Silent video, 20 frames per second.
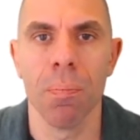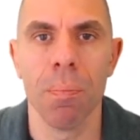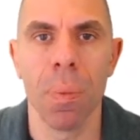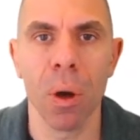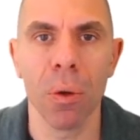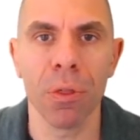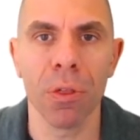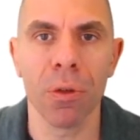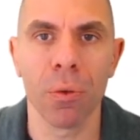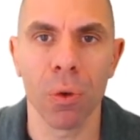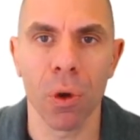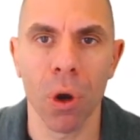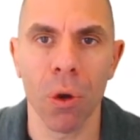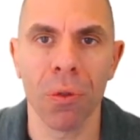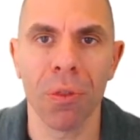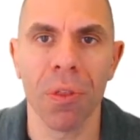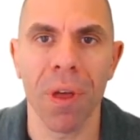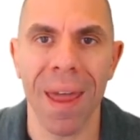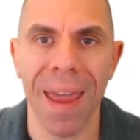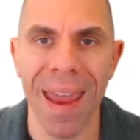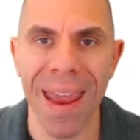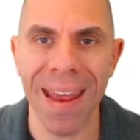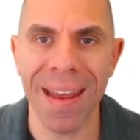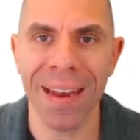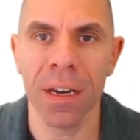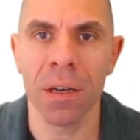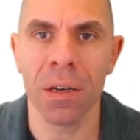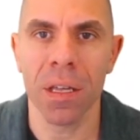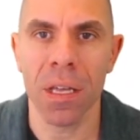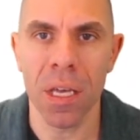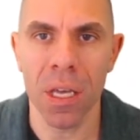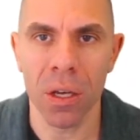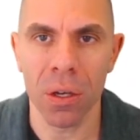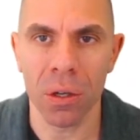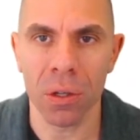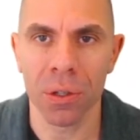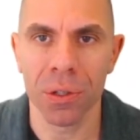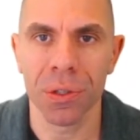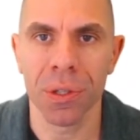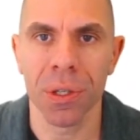Both growth and
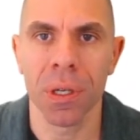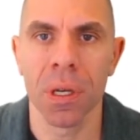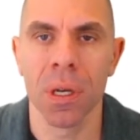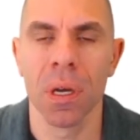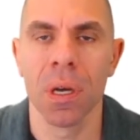yield